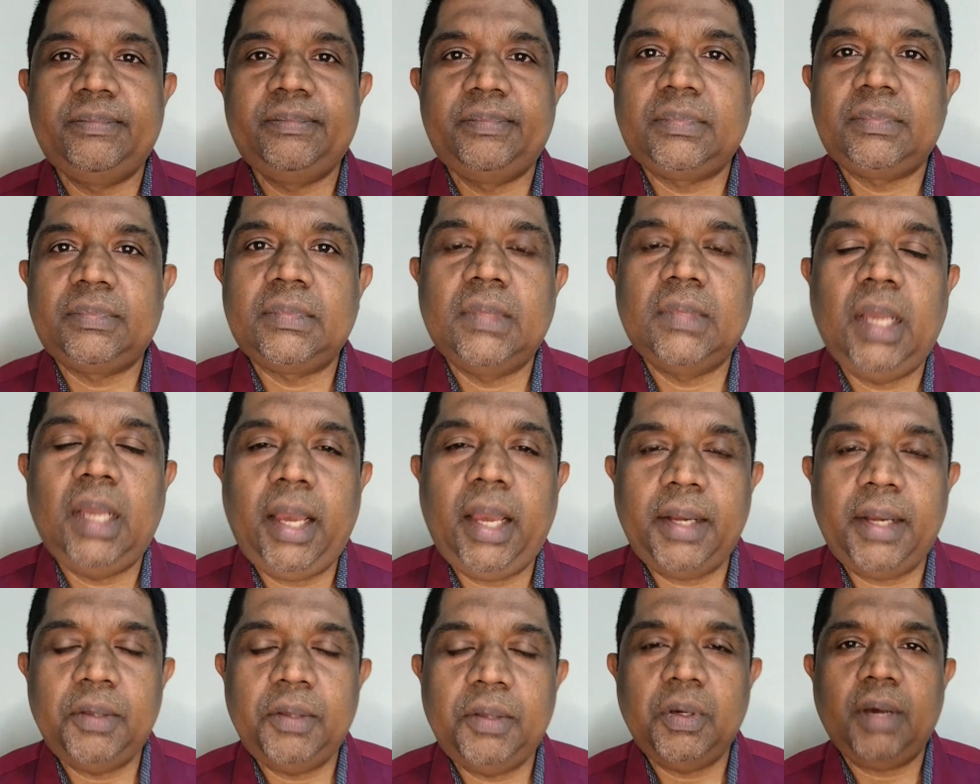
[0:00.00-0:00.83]
and
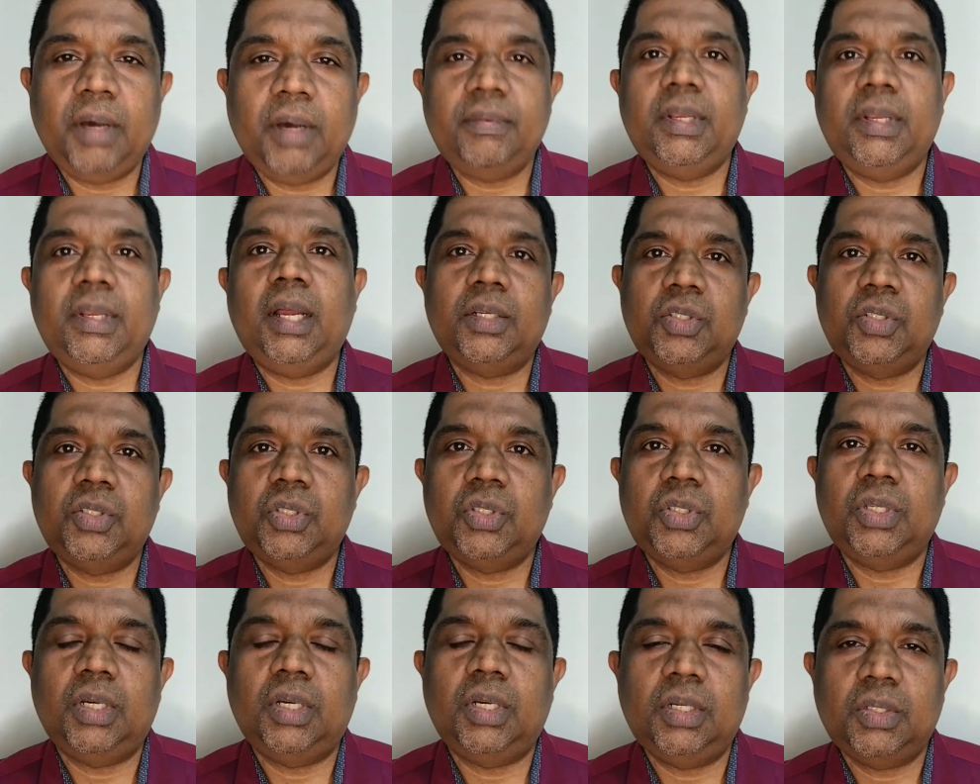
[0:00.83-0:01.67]
you have the large
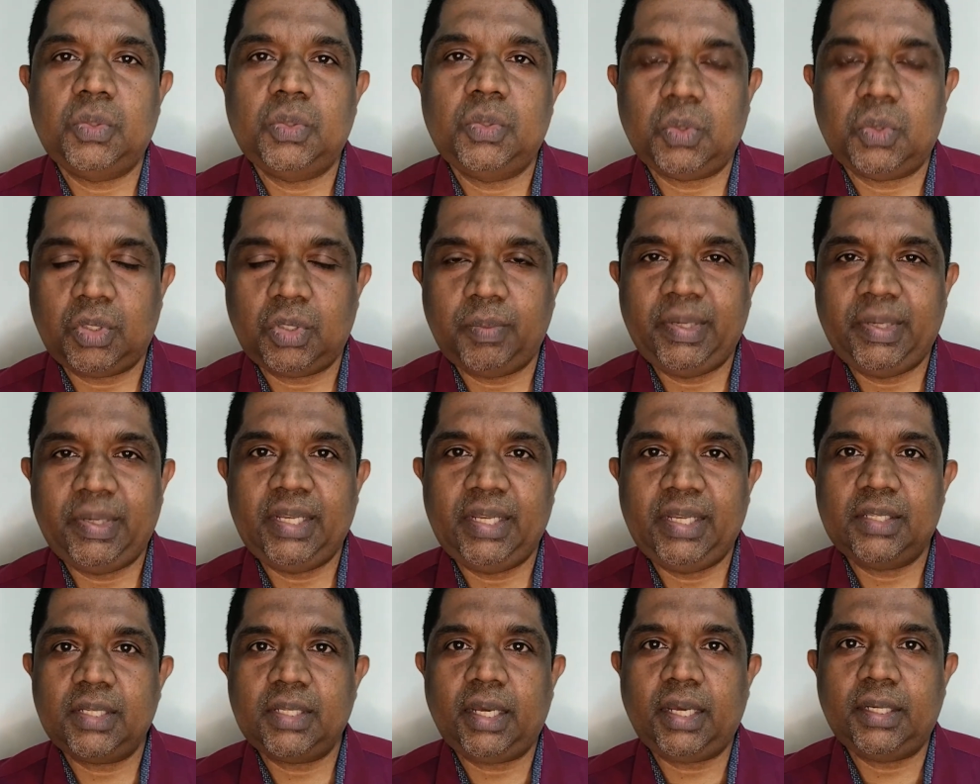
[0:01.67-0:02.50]
social media
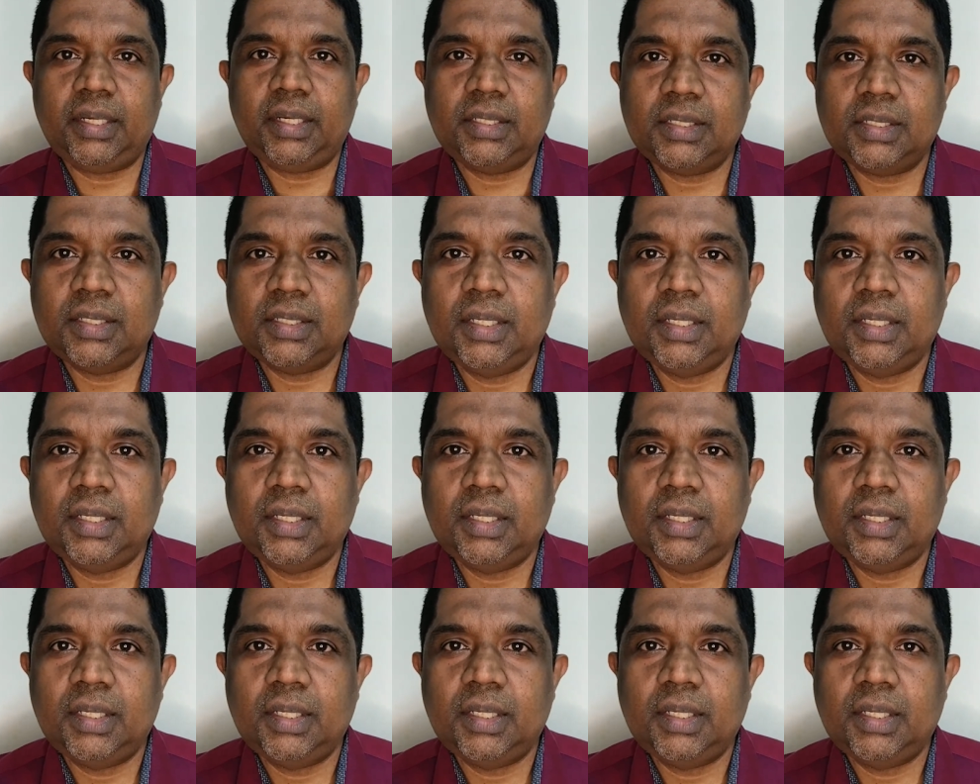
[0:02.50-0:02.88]
sites.